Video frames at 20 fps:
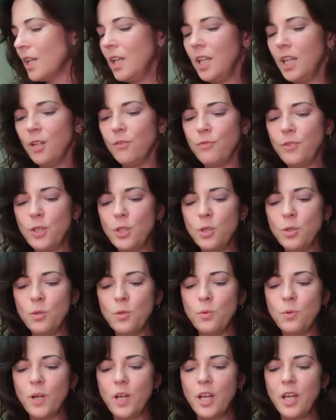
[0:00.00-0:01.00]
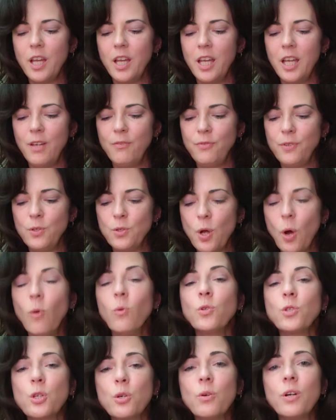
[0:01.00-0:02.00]
if you
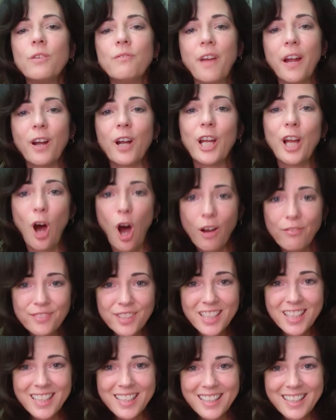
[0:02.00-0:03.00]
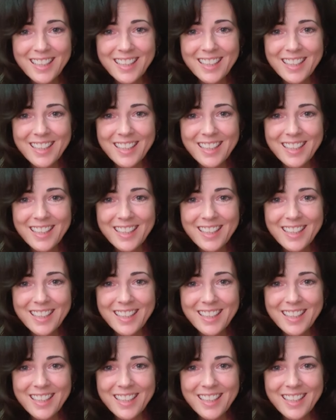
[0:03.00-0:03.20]
don't do it very often,